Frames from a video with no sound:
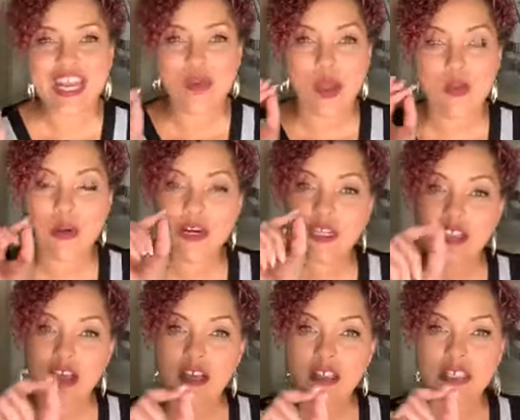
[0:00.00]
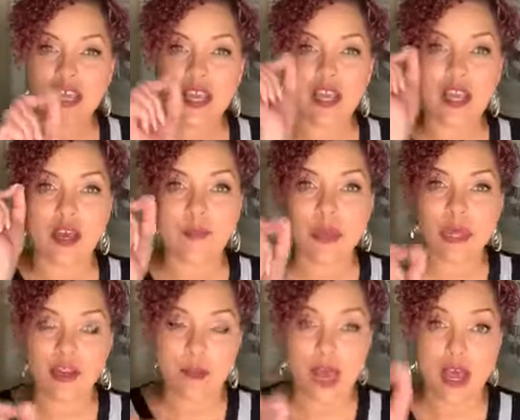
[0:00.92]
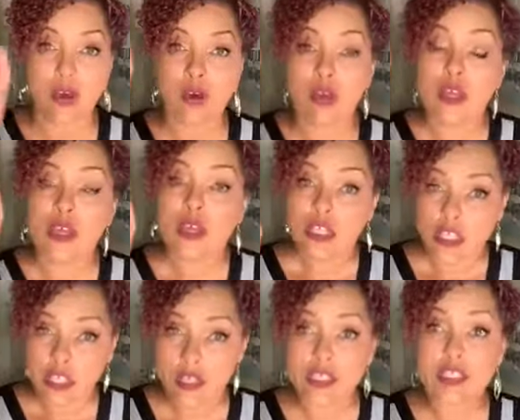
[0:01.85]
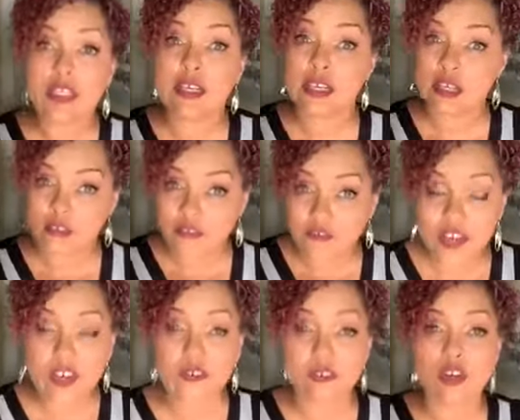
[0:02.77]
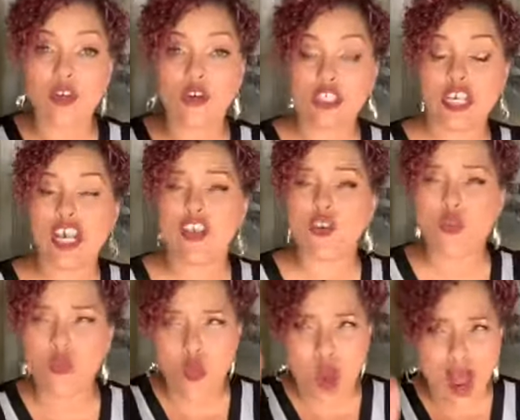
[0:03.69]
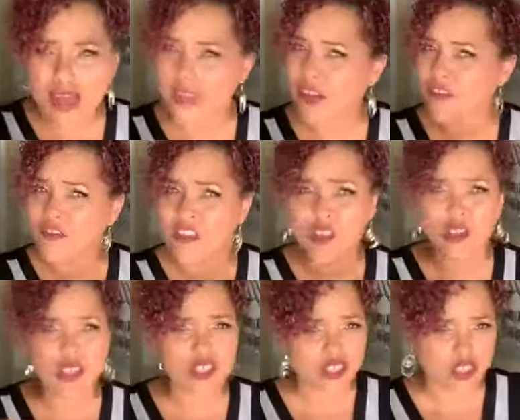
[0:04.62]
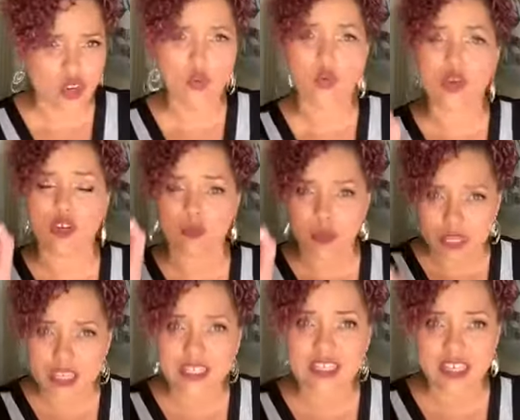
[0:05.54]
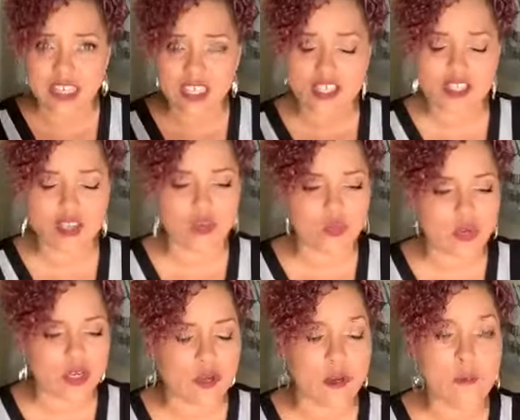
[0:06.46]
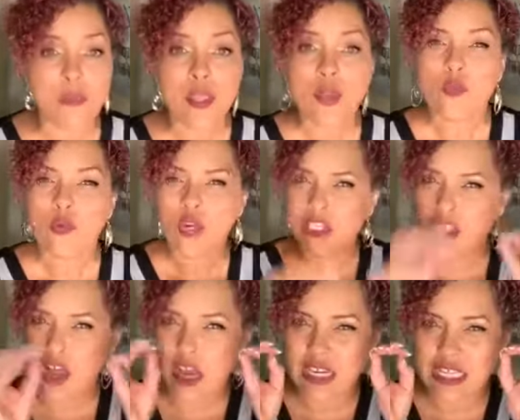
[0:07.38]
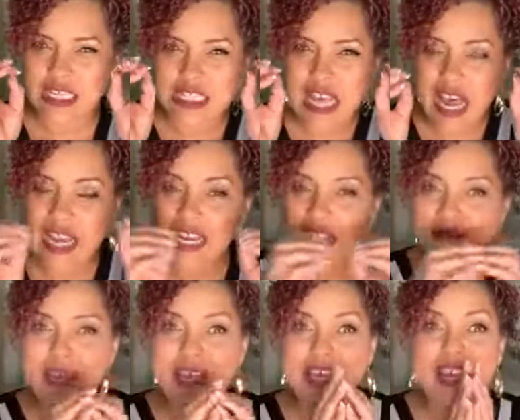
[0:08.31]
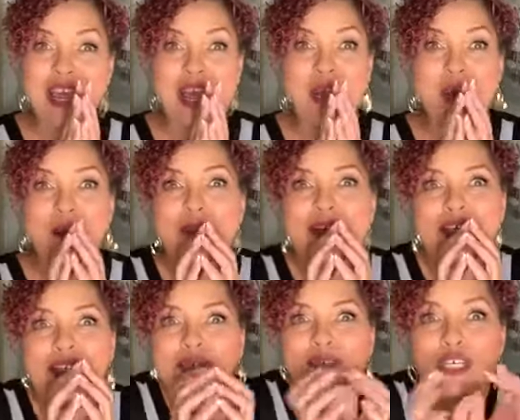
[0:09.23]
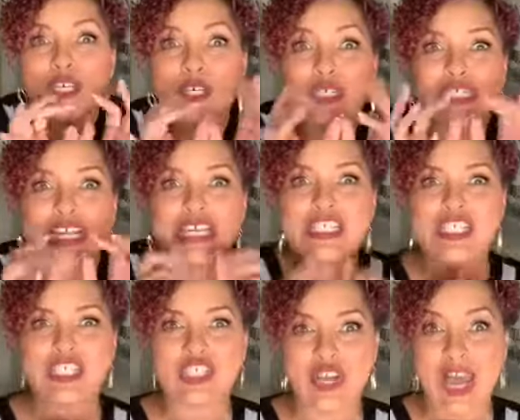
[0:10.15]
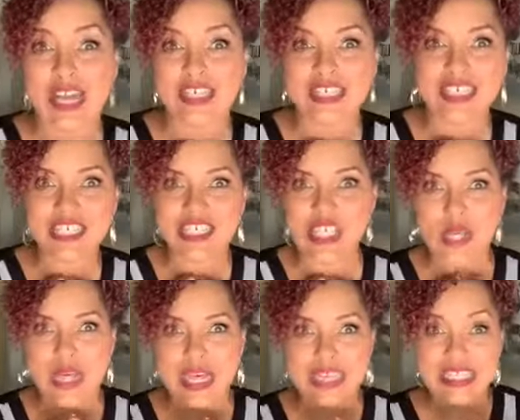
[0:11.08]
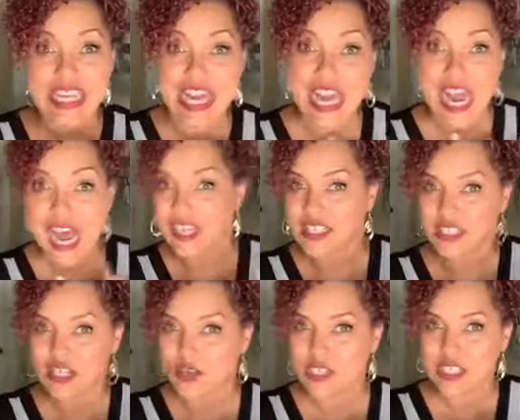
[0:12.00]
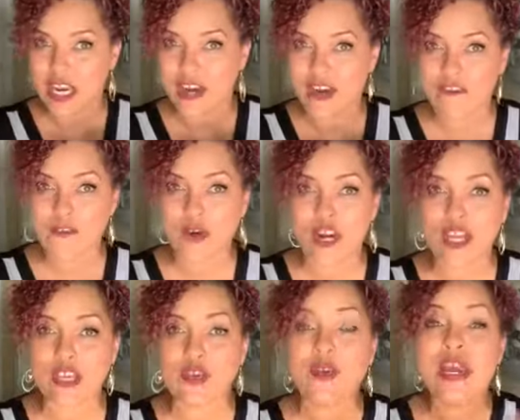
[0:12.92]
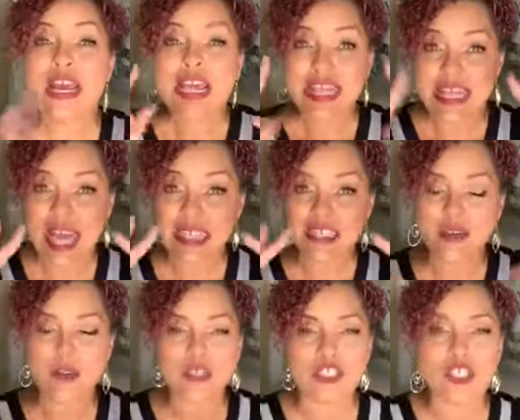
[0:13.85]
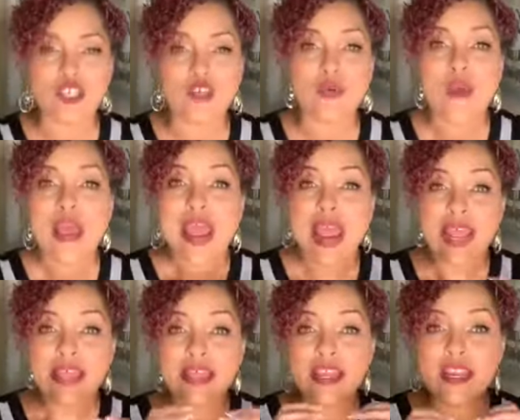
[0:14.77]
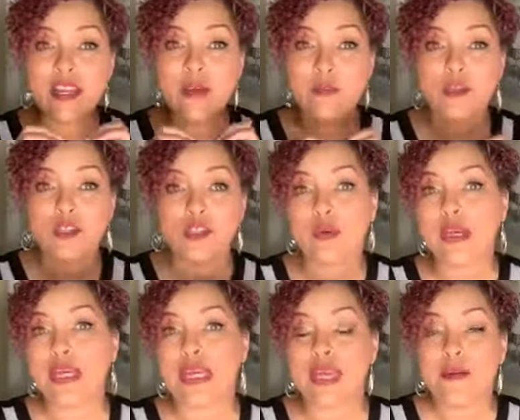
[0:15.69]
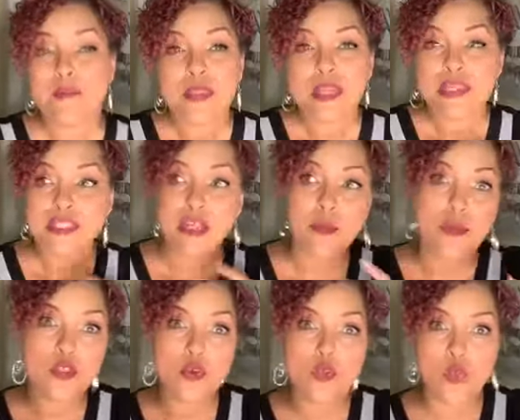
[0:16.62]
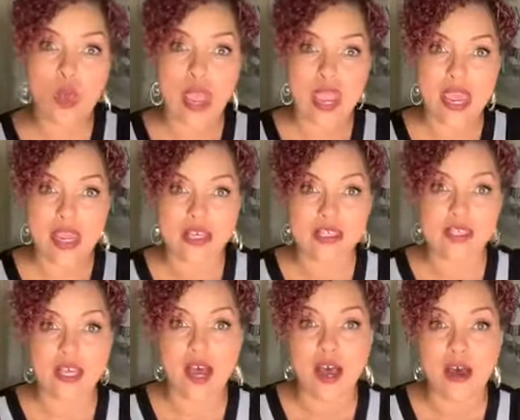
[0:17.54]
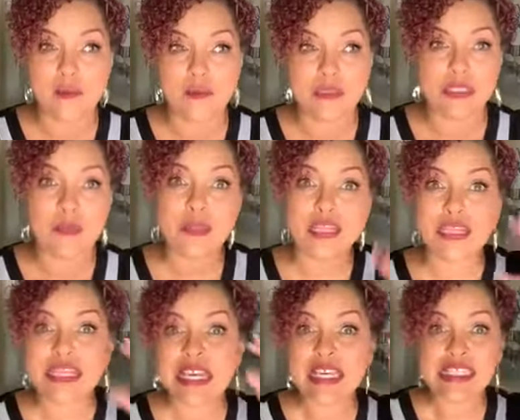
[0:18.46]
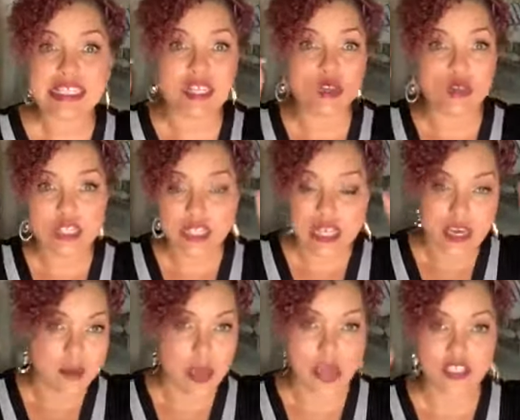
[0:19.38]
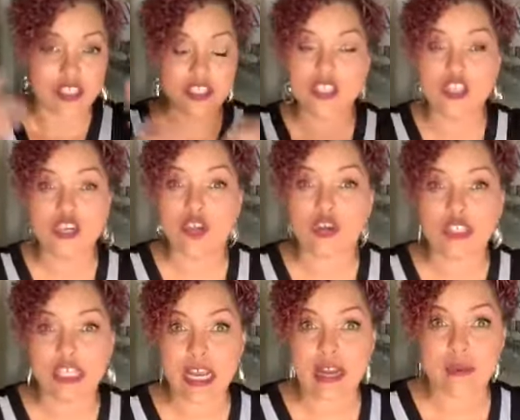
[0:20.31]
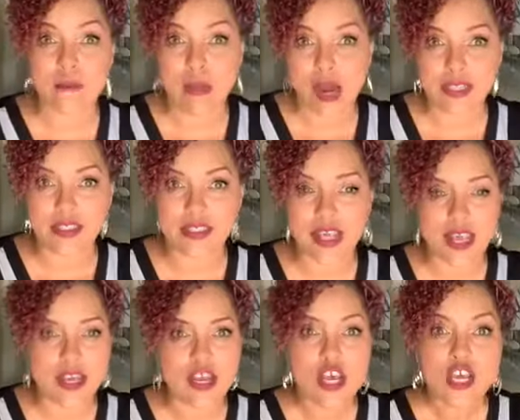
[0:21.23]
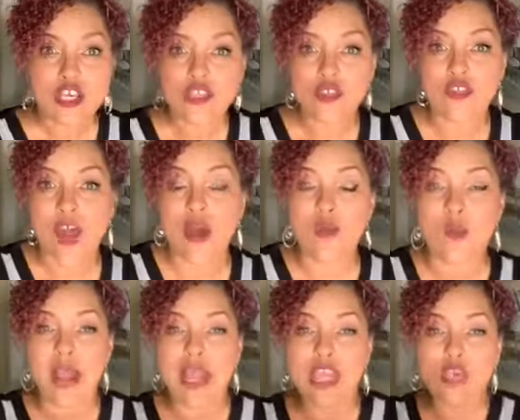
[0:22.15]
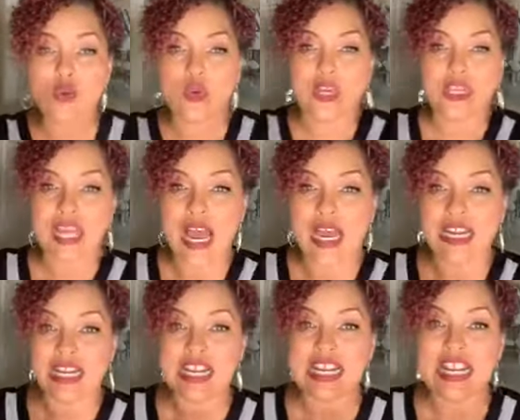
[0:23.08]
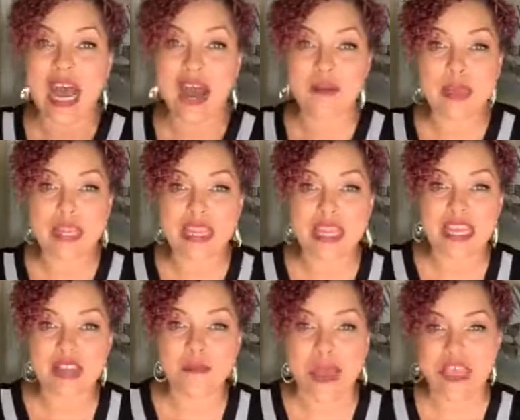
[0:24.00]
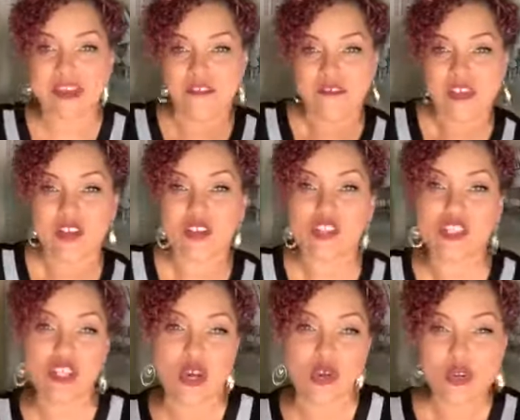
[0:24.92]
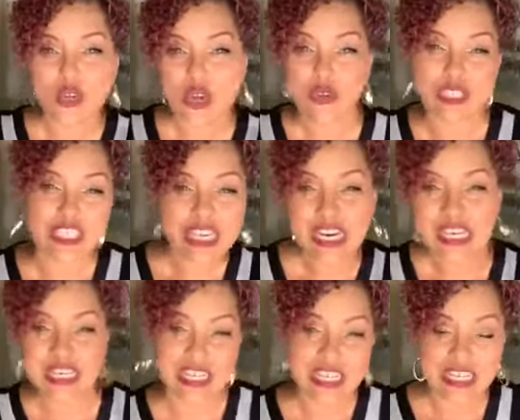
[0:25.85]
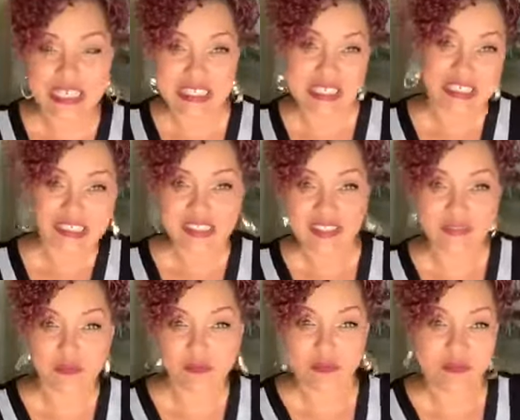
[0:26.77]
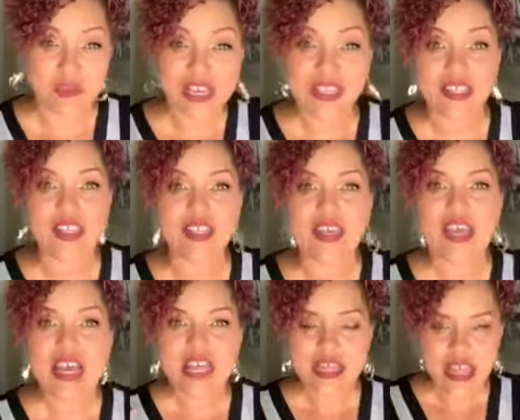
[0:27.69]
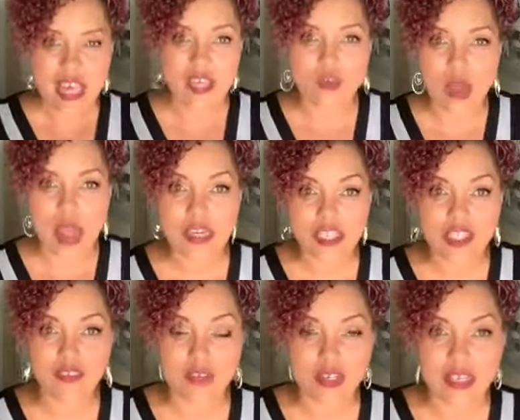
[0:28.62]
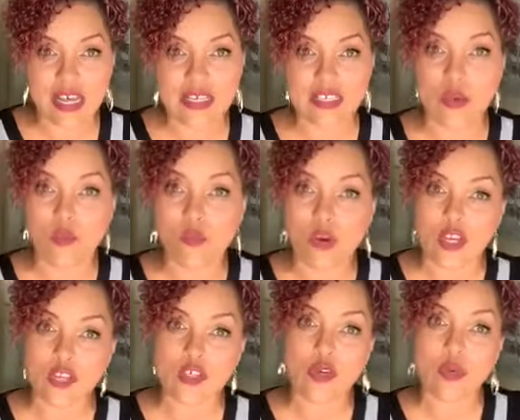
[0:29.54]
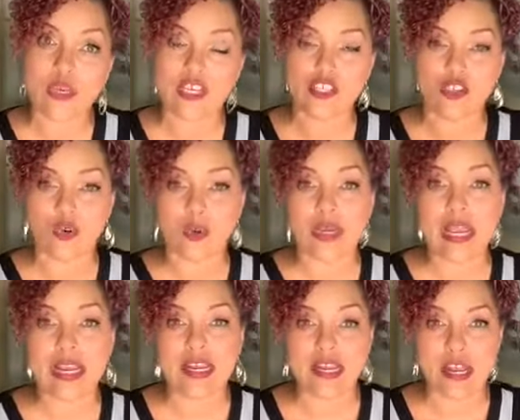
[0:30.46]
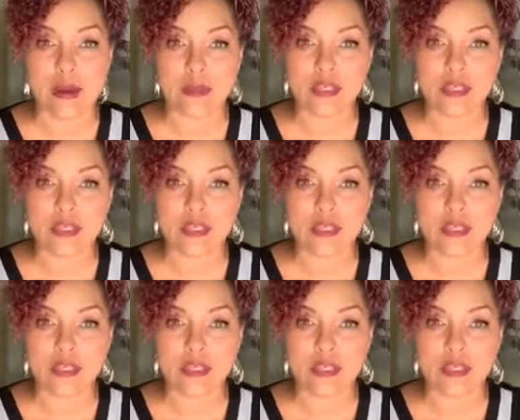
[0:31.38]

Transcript: Anyway, we're gonna talk today a bit about seriously, the fear of negotiating, why that fear is so real, because it is so real. We're going to talk a tiny bit about some negotiation strategies so that it's not so scary for you. That's number two. And then number three, some of the ways, um, some of the things that you should think about, just the negotiating mindset. So that way you can kind of not making make it feel so negotiating feeling that you actually realize that what you're doing is creating